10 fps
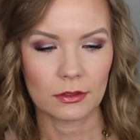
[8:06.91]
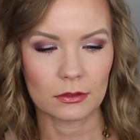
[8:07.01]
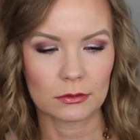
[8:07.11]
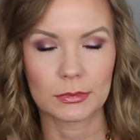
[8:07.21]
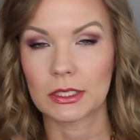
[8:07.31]

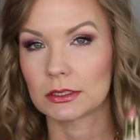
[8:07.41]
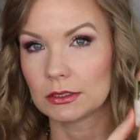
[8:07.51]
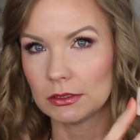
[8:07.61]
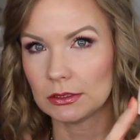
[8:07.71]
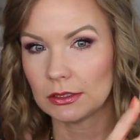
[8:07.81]
Oh my
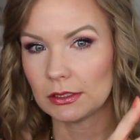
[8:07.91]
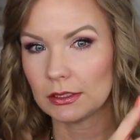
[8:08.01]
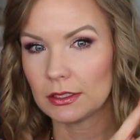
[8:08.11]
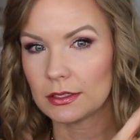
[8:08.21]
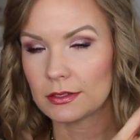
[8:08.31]

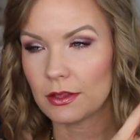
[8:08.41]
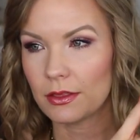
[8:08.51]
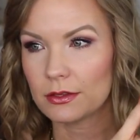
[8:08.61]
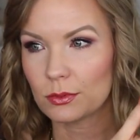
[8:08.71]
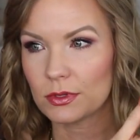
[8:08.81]
goodness.
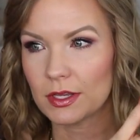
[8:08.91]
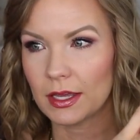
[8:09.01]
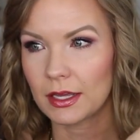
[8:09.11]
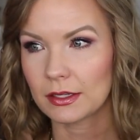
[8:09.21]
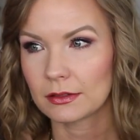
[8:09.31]
This was
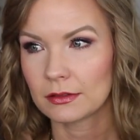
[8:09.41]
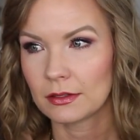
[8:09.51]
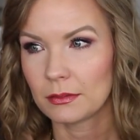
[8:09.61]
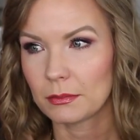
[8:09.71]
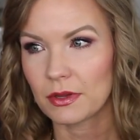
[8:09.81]
like
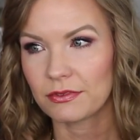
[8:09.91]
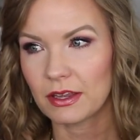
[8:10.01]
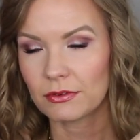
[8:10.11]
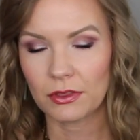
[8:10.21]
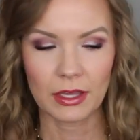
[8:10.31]
my
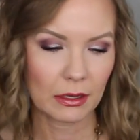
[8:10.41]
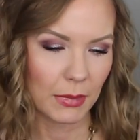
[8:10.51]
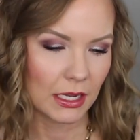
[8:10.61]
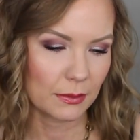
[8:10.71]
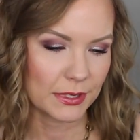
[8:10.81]
favorite thing in
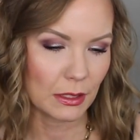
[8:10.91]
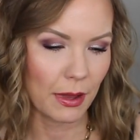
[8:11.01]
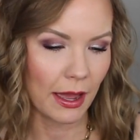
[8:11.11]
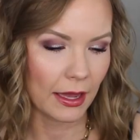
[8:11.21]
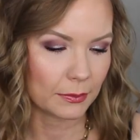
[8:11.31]
my Ipsy
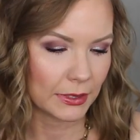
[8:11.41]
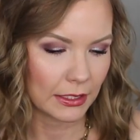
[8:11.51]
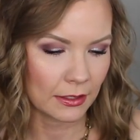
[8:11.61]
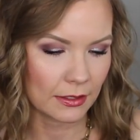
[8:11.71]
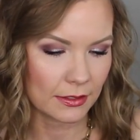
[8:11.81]
bag
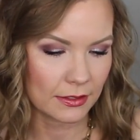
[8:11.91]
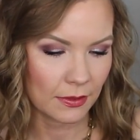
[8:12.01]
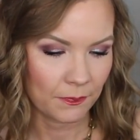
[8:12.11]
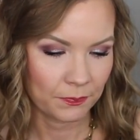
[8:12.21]
because